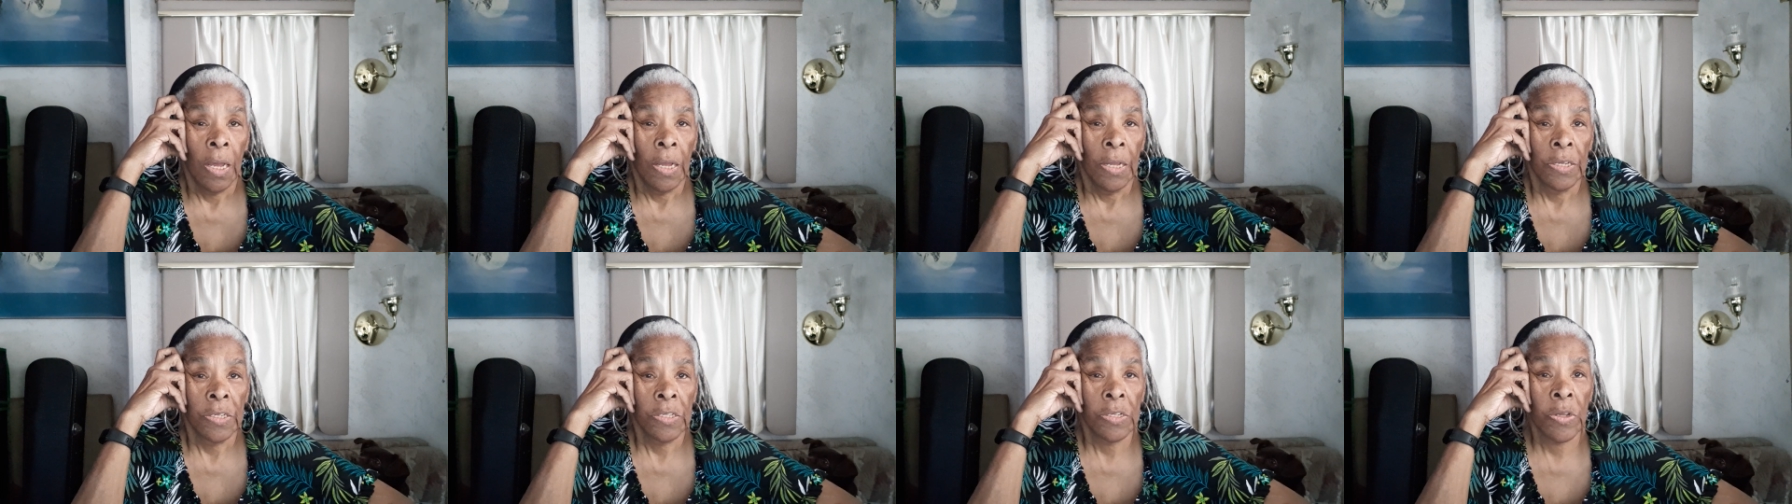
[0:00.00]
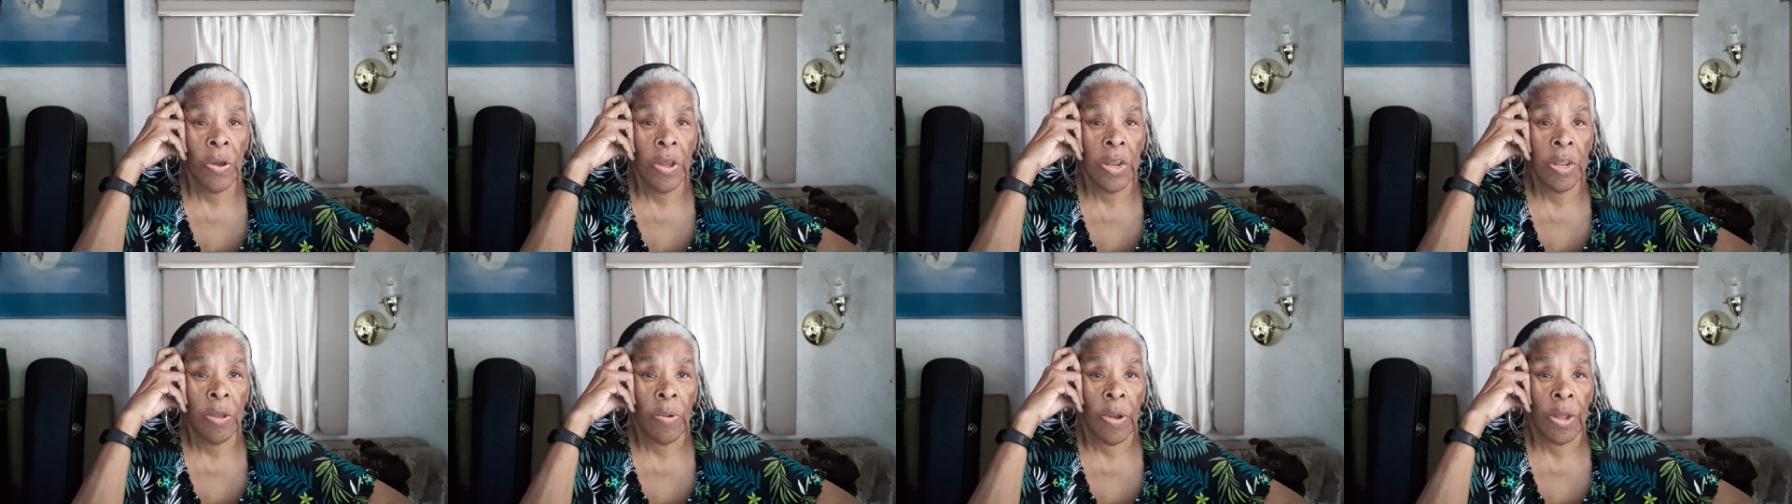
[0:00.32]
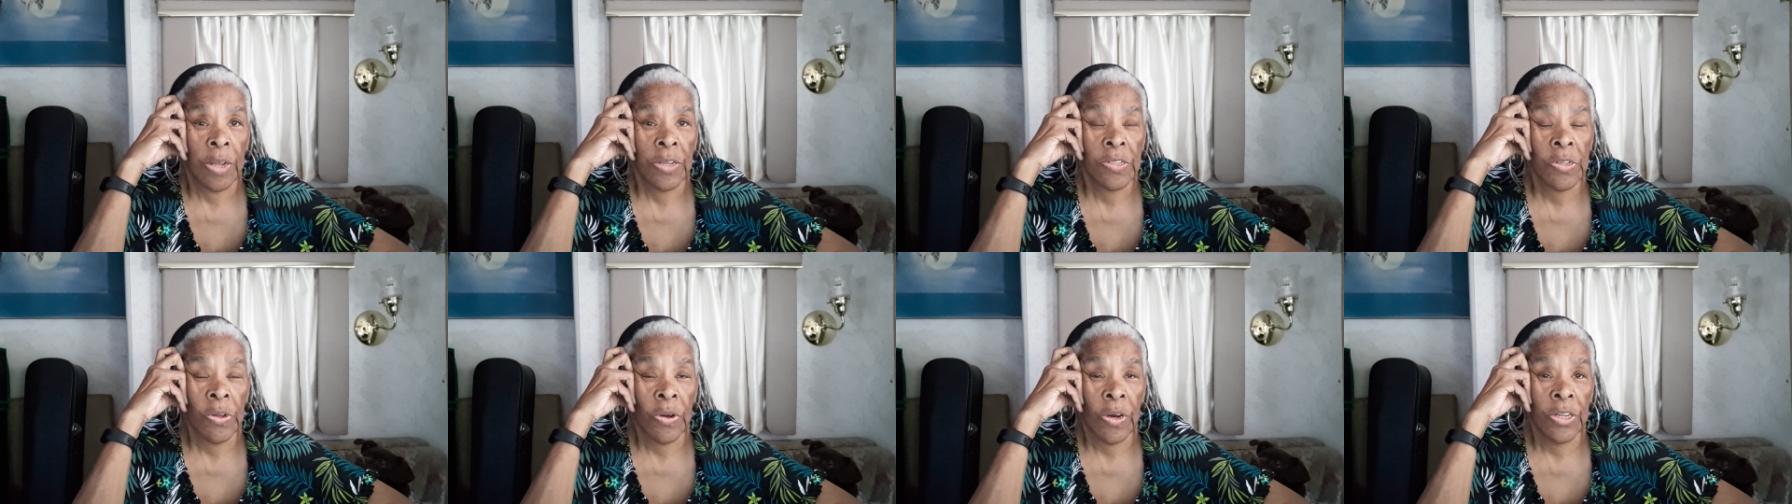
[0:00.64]
So
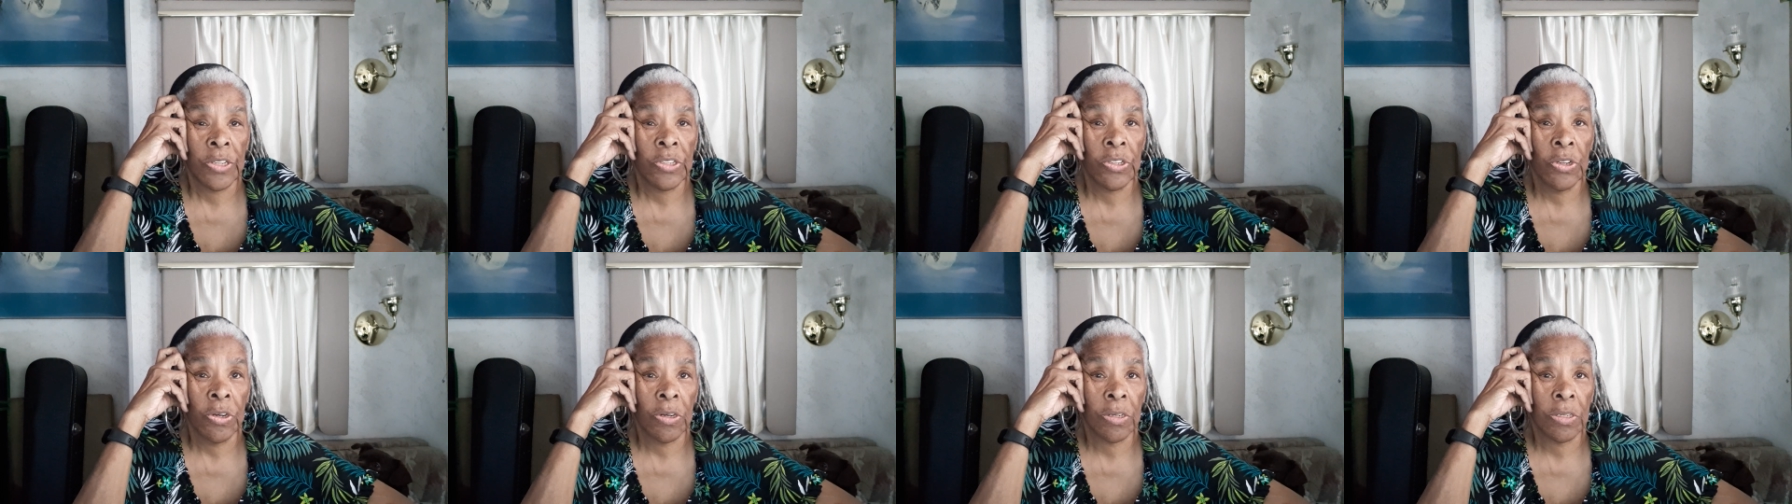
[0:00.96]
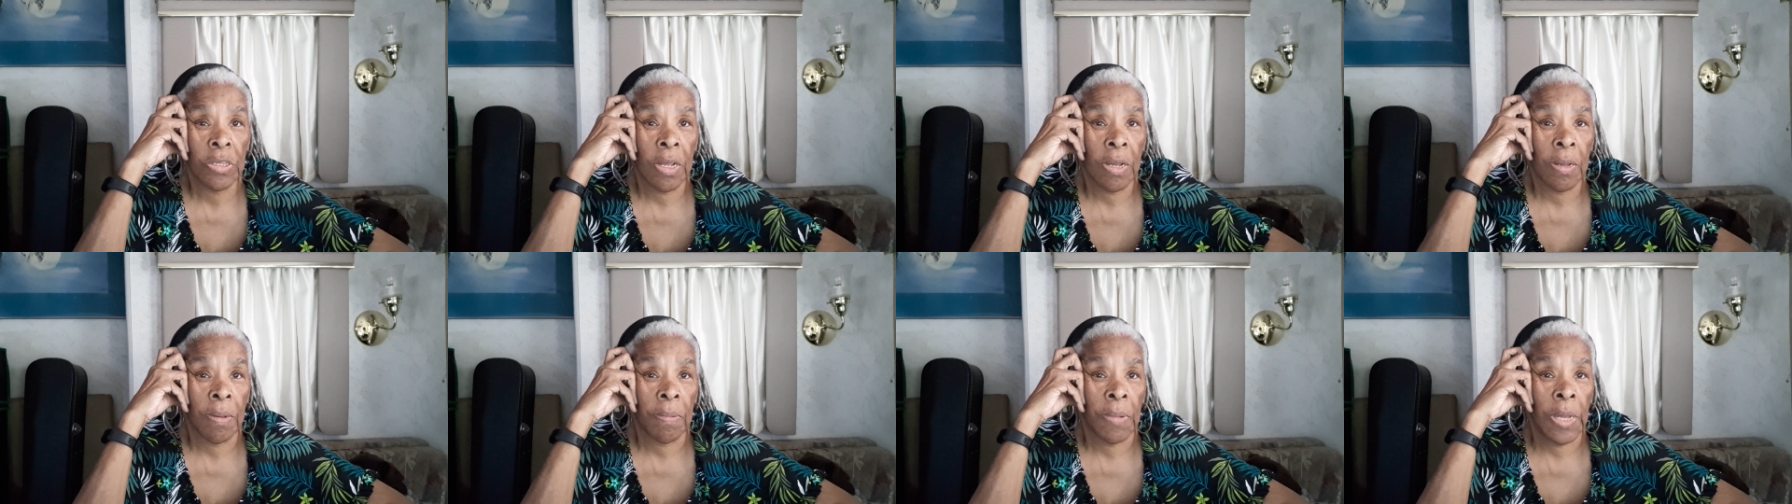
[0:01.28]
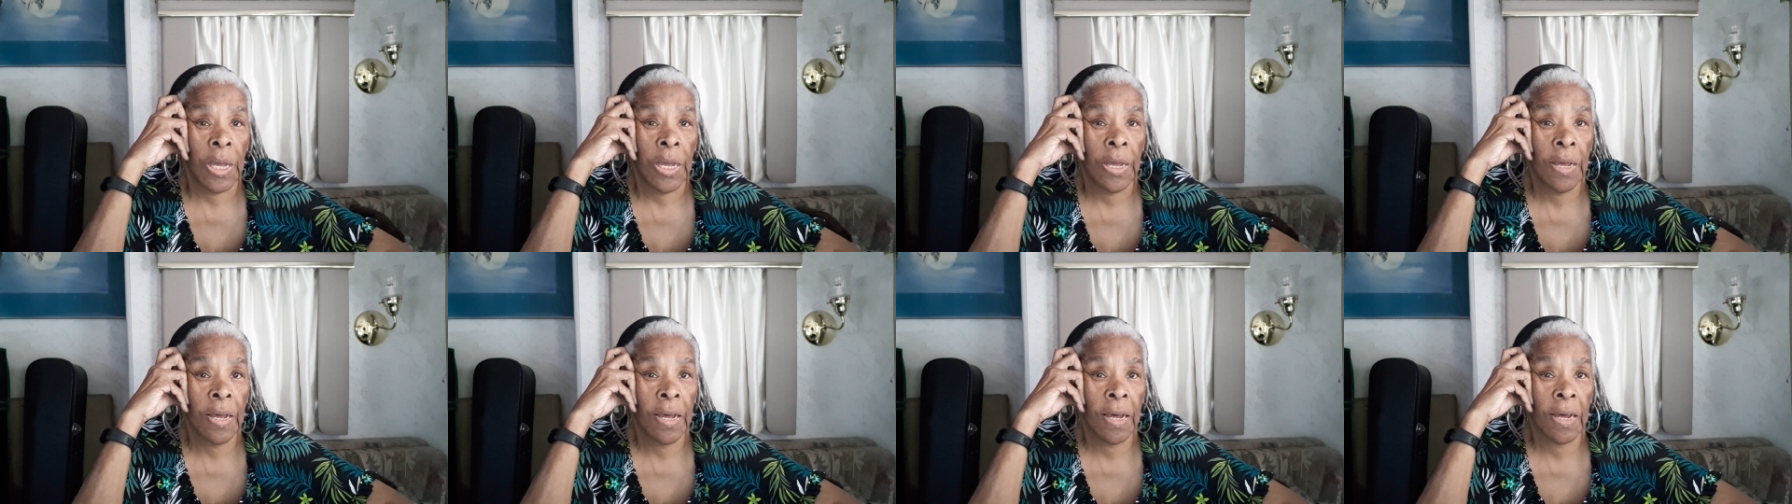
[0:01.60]
anyway, so I took them.
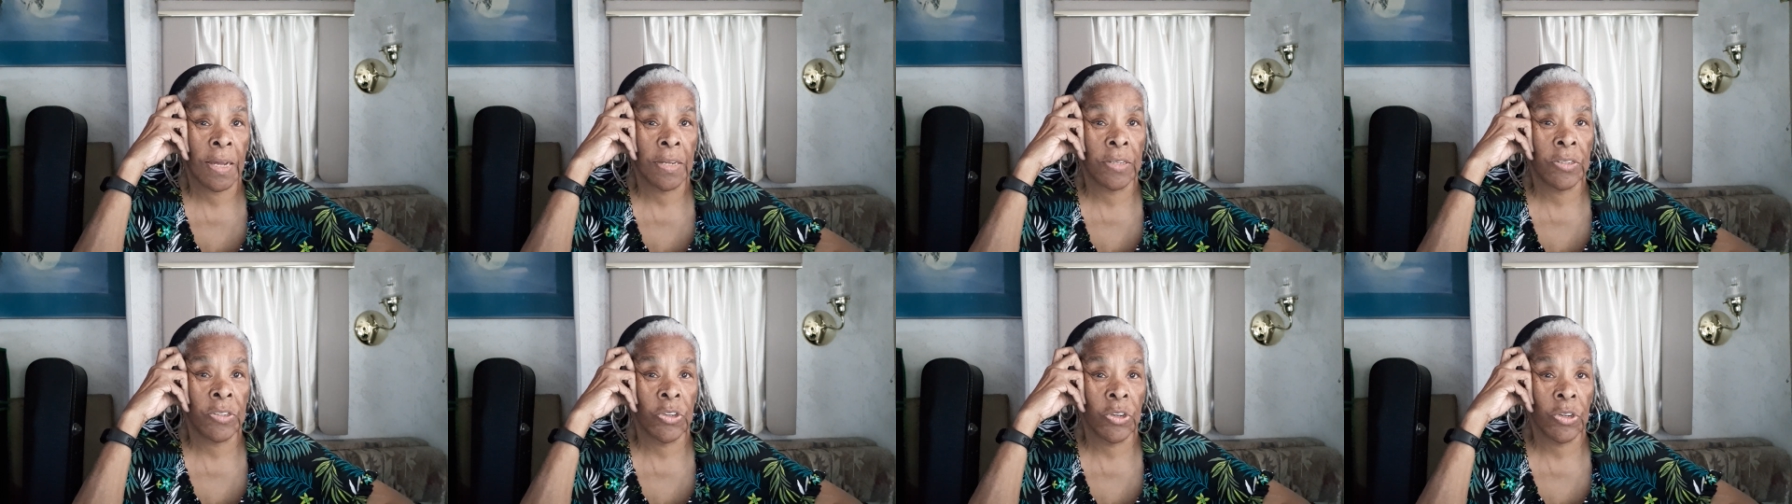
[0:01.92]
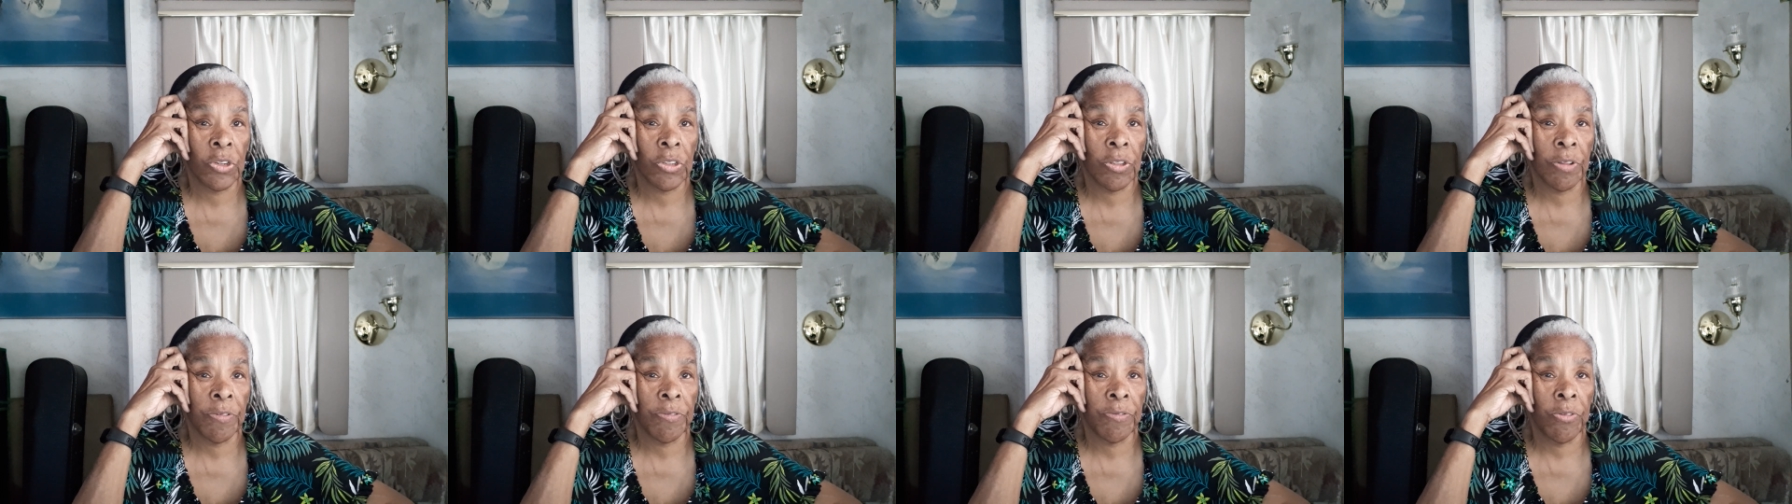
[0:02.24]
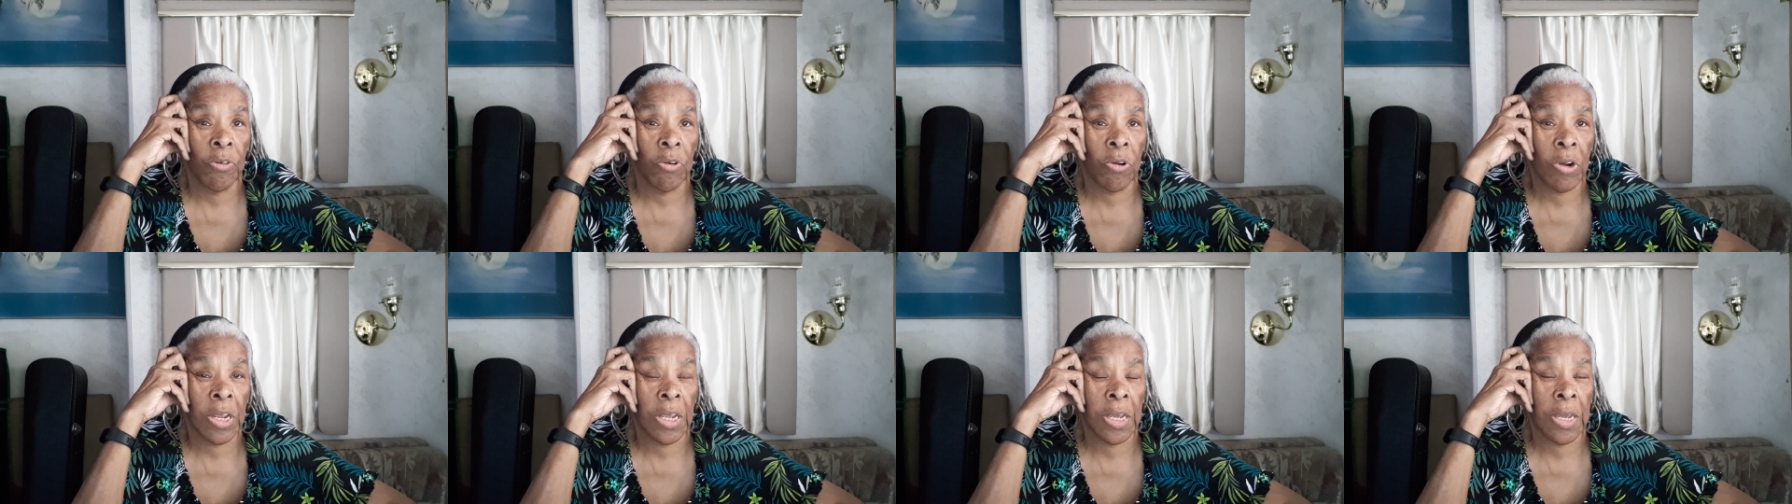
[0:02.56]
I took the
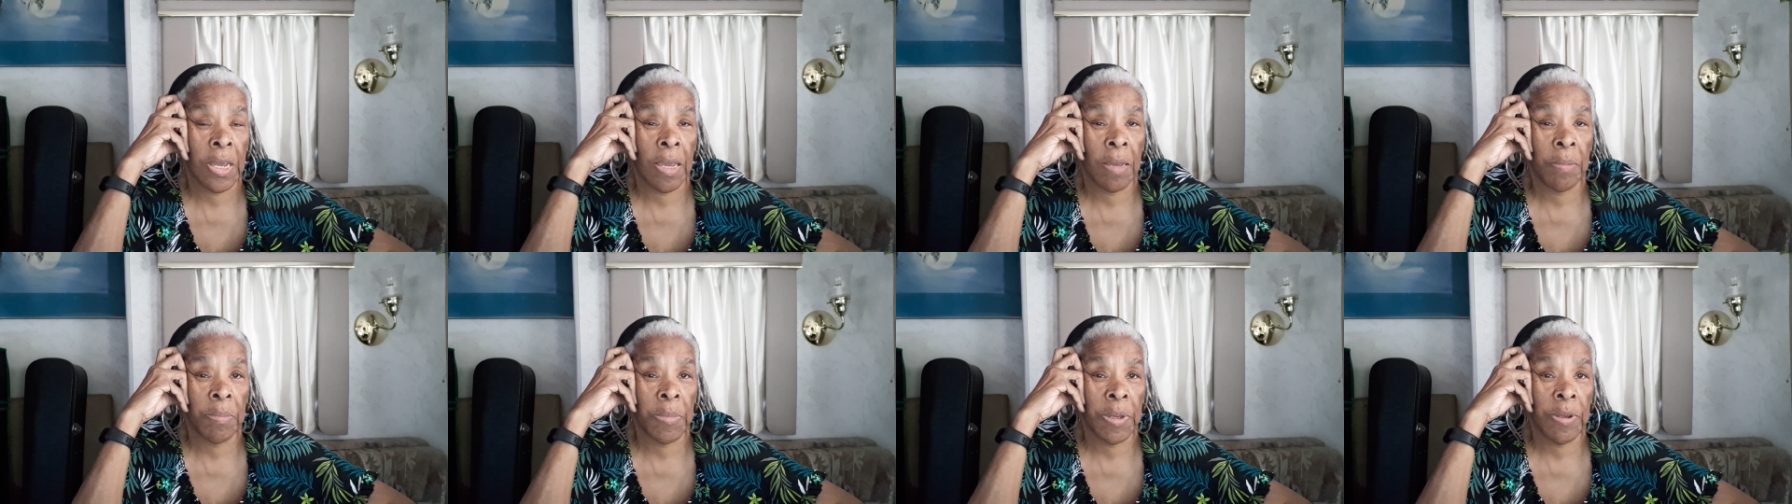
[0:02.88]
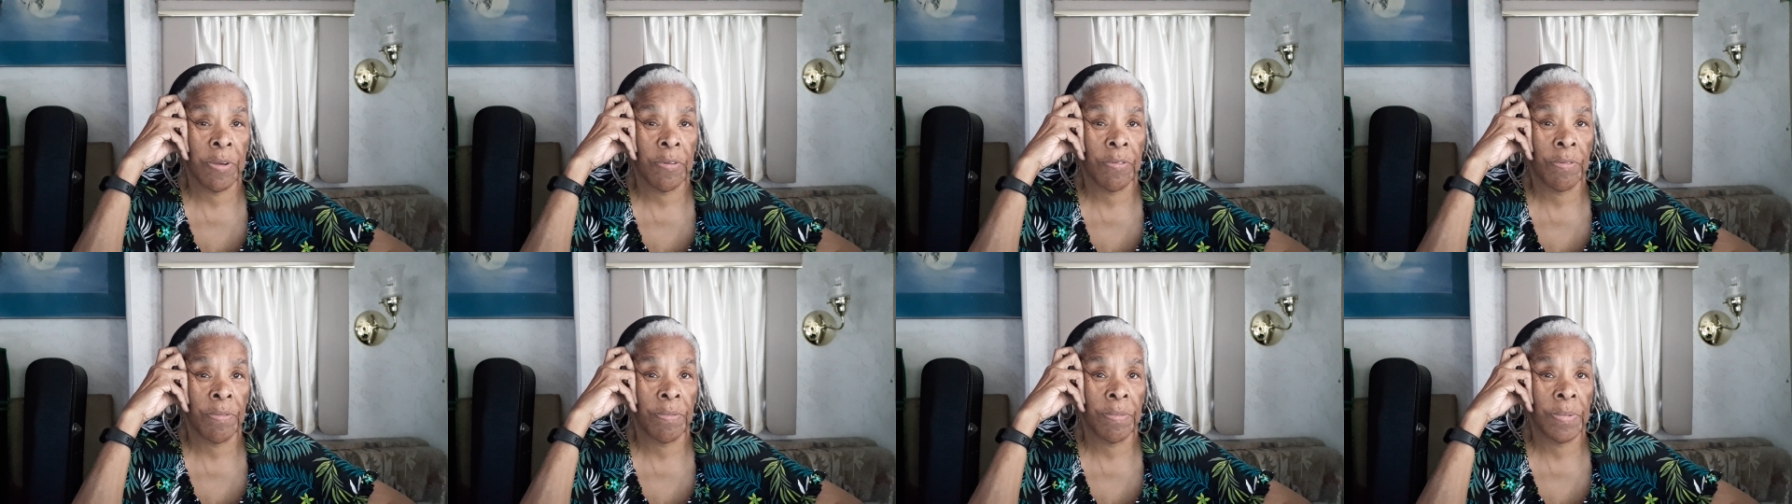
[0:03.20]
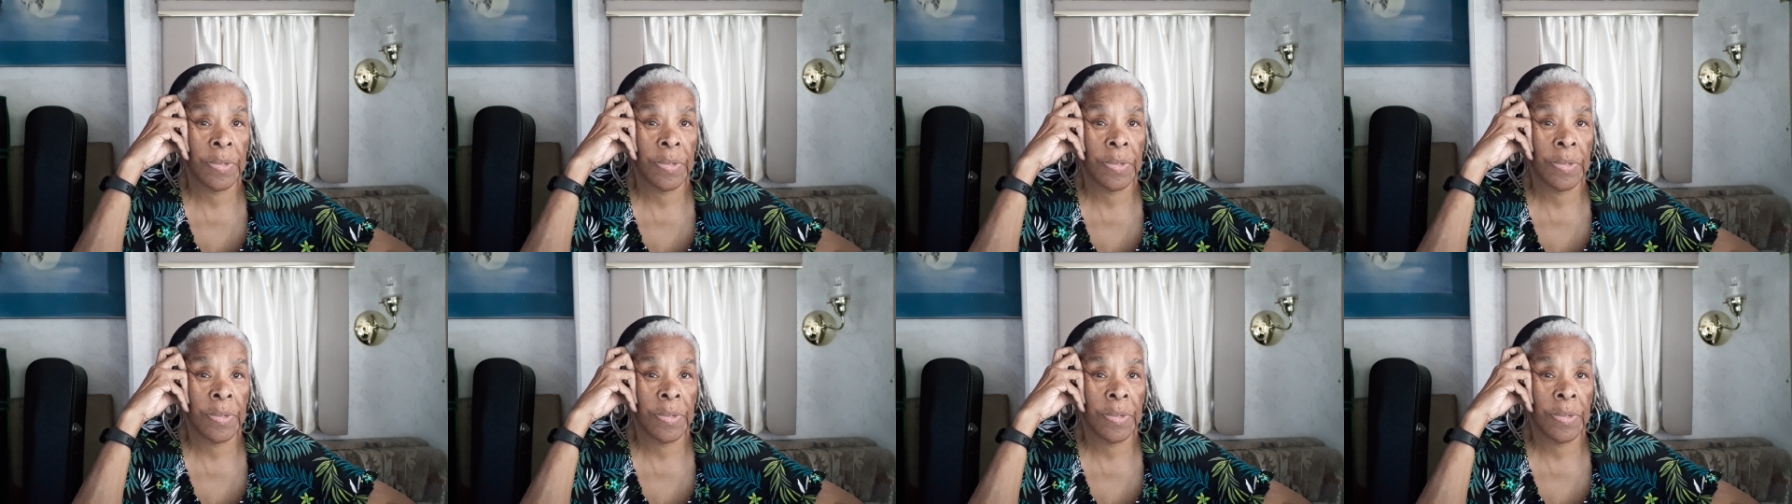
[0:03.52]
4 he gave me